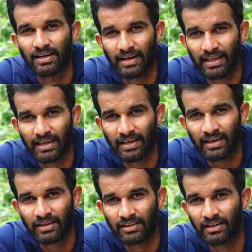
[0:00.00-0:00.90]

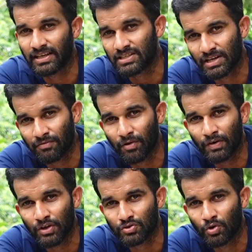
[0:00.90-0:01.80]
Like, the next review
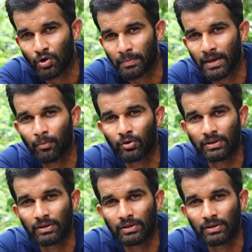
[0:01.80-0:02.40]
video is going to be about